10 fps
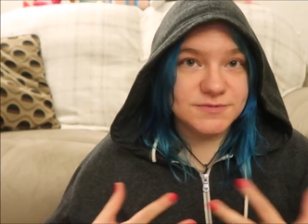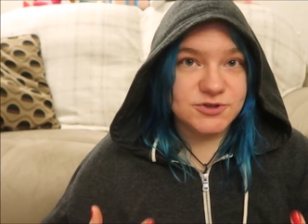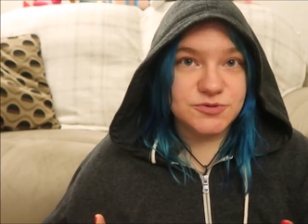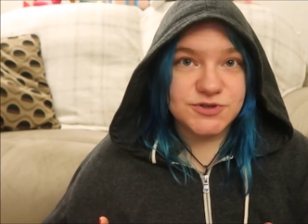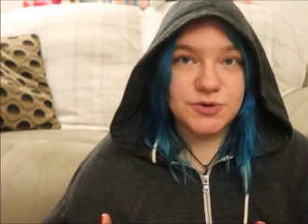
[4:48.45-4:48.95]

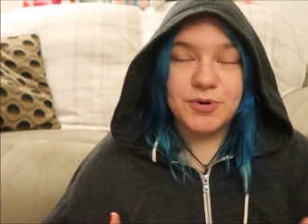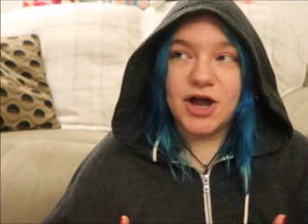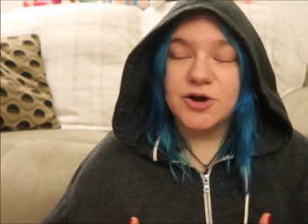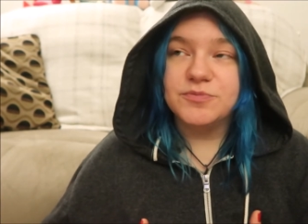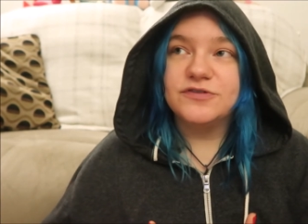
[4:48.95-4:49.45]
She was so
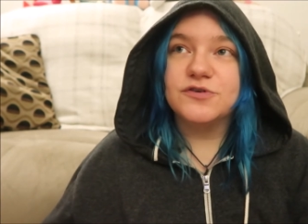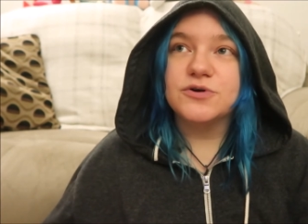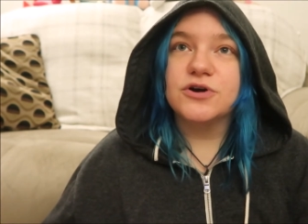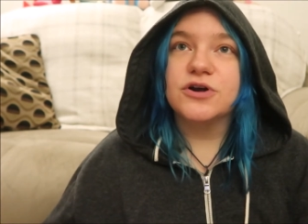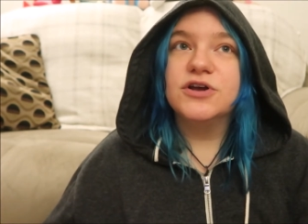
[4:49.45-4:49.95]
proud
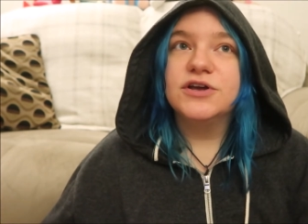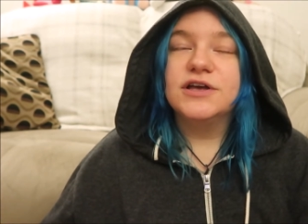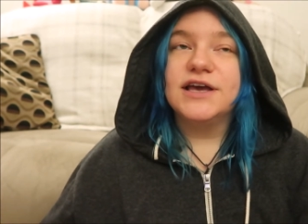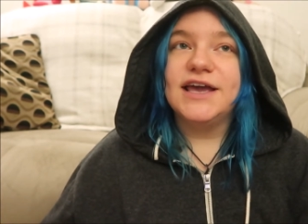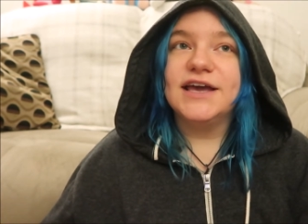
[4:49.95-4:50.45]
before
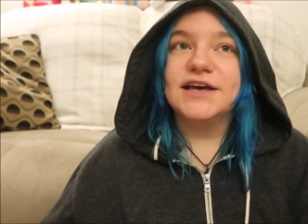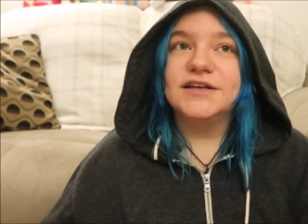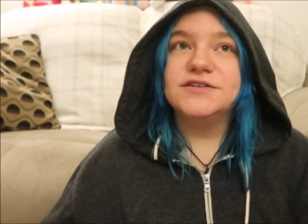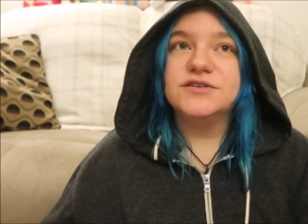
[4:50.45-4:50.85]
and